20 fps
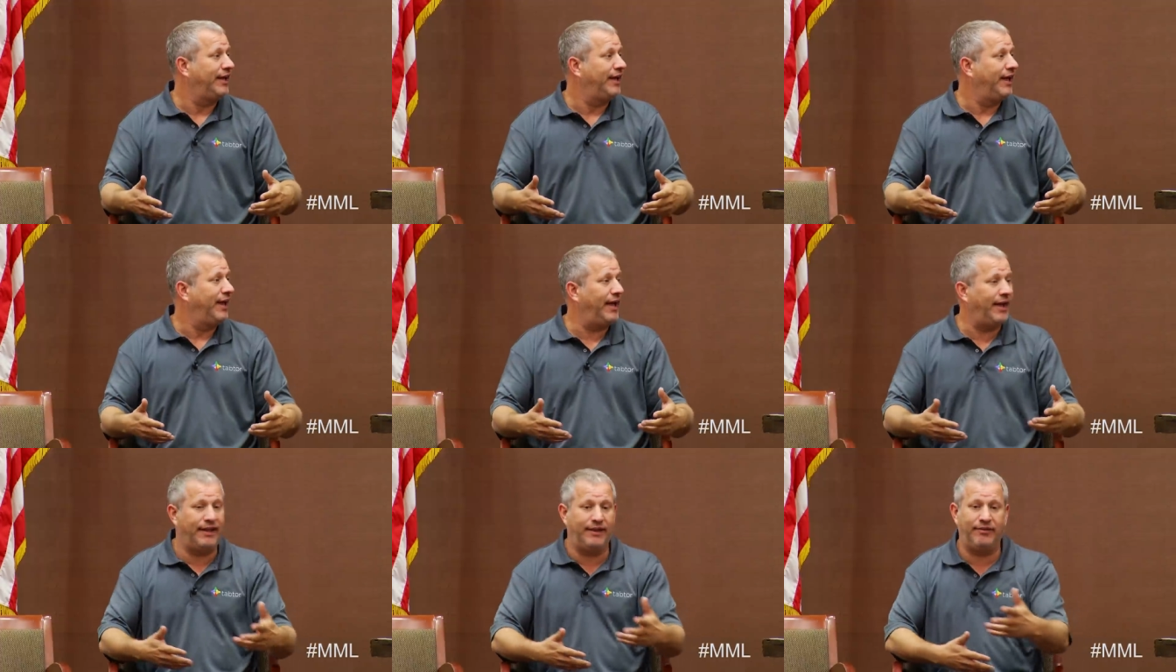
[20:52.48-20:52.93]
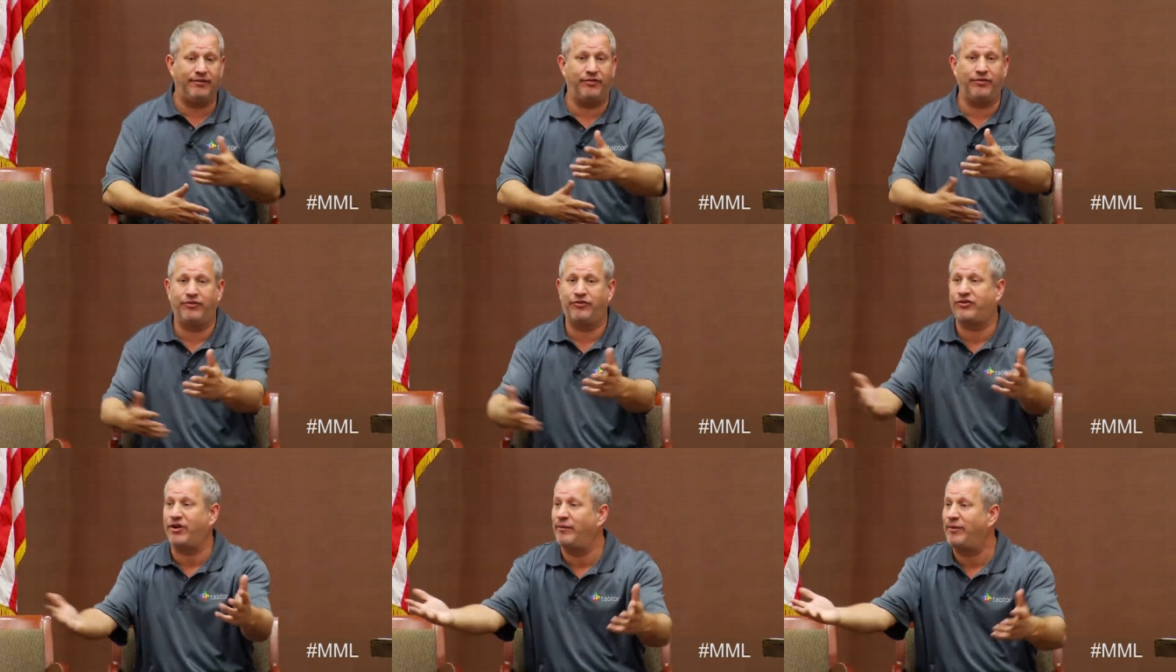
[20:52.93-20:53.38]
and
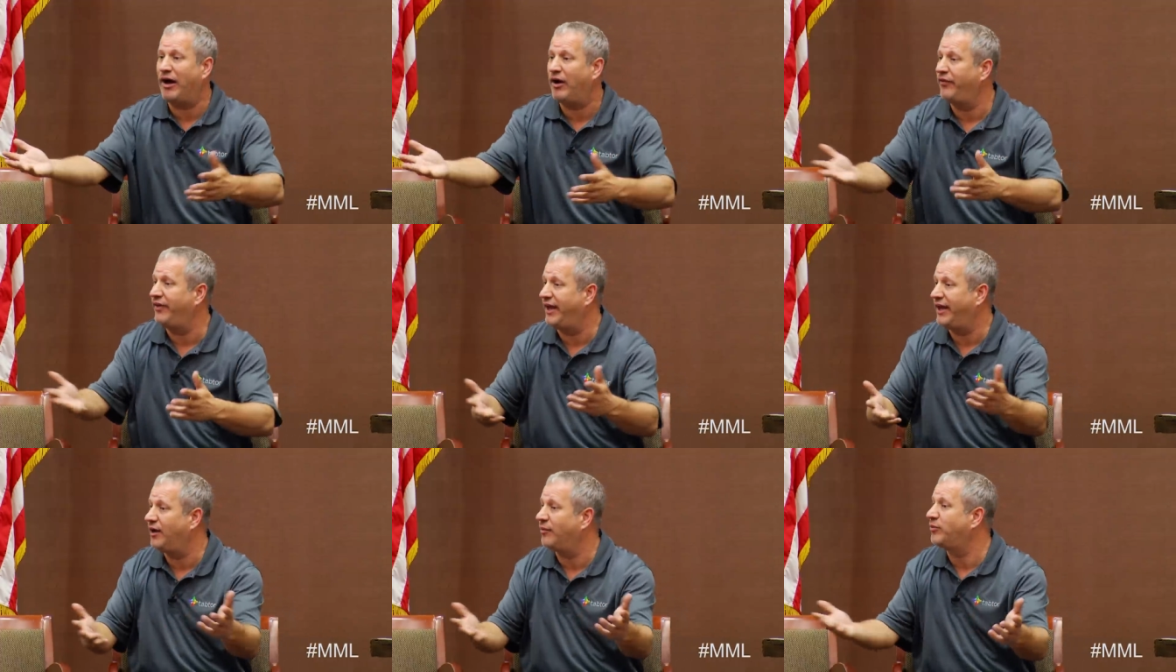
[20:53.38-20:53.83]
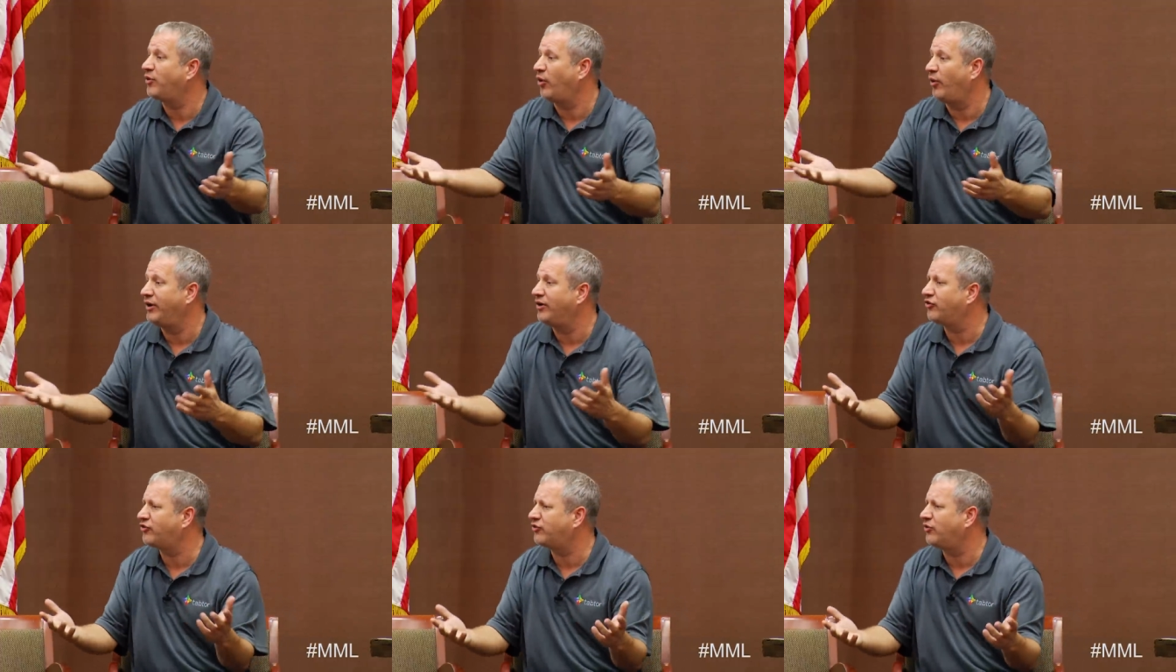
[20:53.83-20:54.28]
somehow they end up
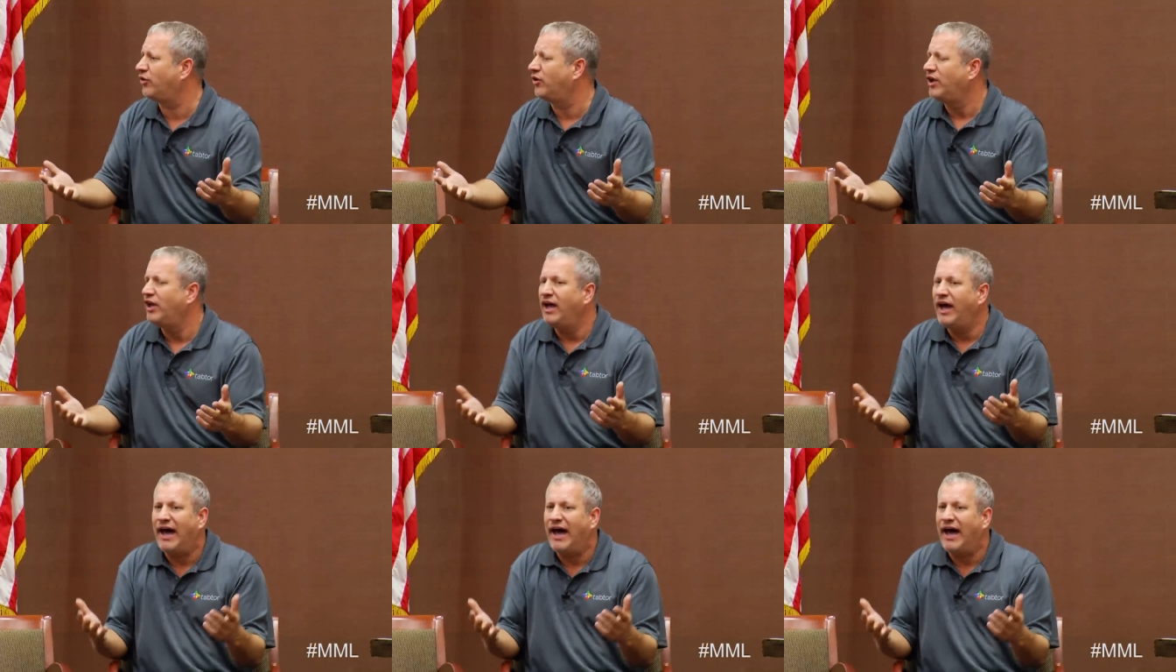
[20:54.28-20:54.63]
going to school.